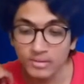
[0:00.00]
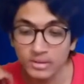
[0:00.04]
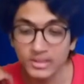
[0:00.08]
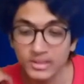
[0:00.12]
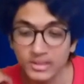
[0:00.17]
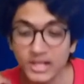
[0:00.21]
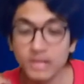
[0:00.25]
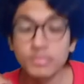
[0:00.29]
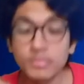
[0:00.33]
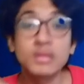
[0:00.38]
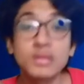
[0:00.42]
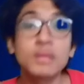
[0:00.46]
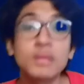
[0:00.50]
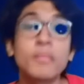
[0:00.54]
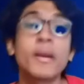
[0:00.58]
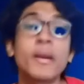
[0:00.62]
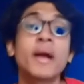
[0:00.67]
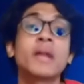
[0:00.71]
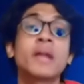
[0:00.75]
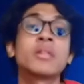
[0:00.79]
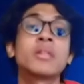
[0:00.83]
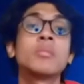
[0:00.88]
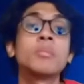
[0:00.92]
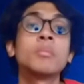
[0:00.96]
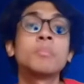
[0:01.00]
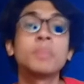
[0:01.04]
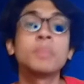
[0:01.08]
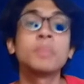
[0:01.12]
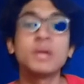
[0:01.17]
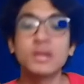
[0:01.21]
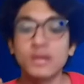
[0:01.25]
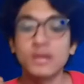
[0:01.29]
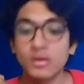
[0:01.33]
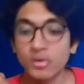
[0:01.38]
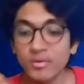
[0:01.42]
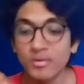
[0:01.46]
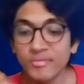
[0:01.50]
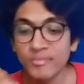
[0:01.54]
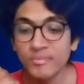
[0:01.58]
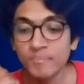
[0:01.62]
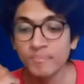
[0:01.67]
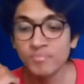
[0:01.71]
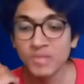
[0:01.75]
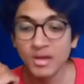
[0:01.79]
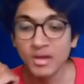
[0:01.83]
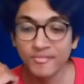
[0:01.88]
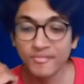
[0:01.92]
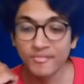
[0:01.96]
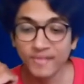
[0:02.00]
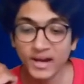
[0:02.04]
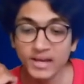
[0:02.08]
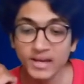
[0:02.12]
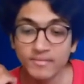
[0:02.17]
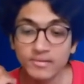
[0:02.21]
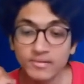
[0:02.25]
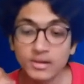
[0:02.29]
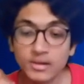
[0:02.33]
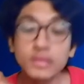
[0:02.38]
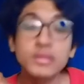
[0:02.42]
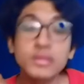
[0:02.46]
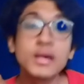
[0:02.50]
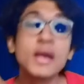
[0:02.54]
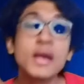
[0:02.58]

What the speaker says: That means a maximum period of 5 years.